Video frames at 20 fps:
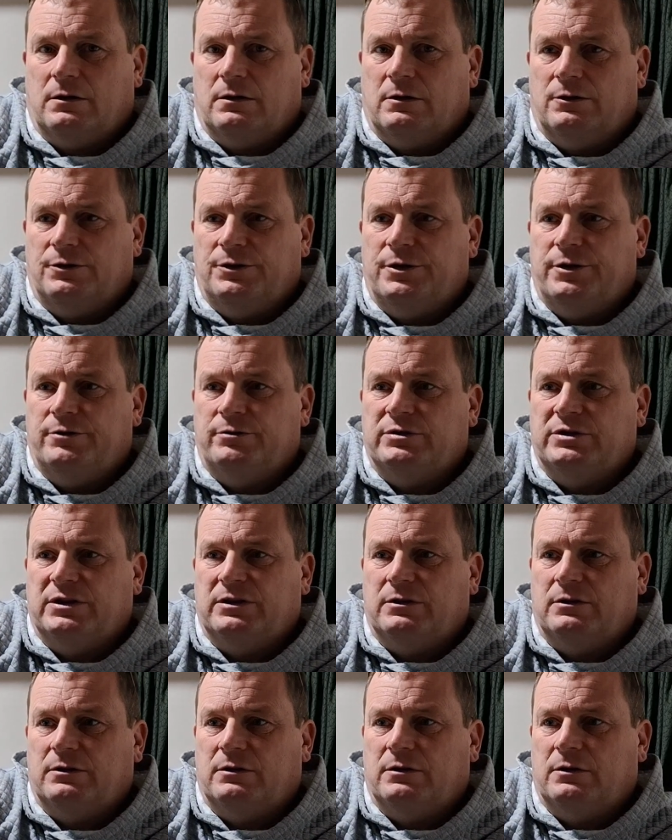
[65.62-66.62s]
you'll
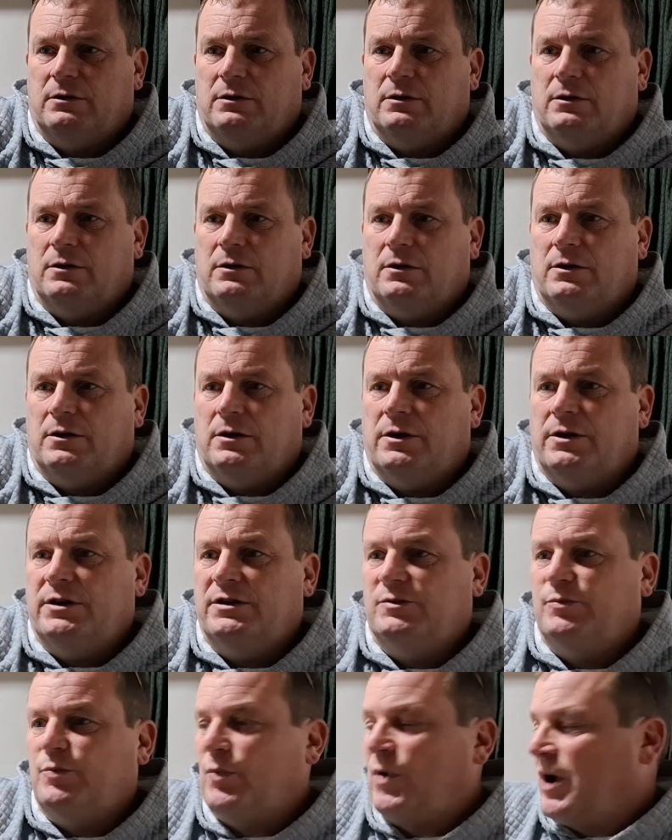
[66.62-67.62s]
note, it
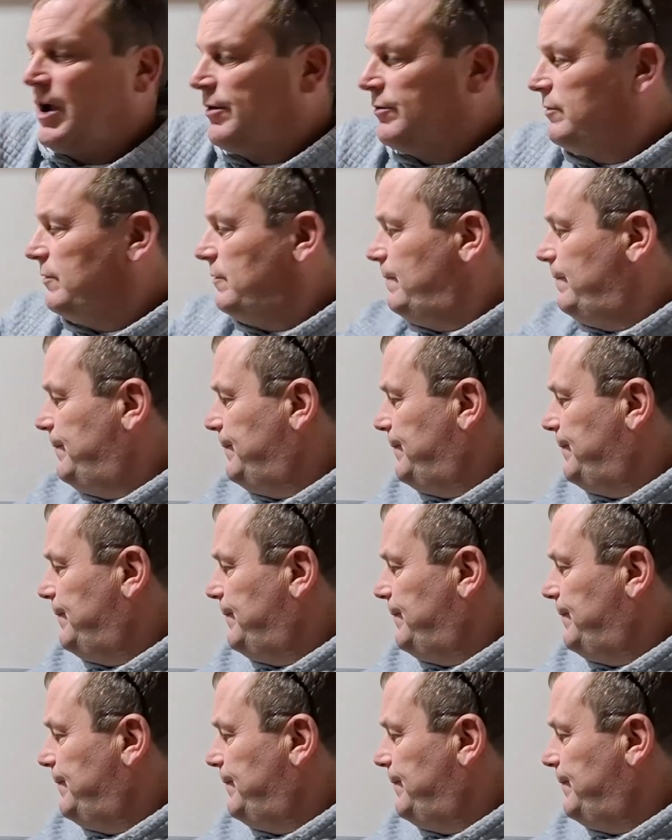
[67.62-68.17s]
is brown.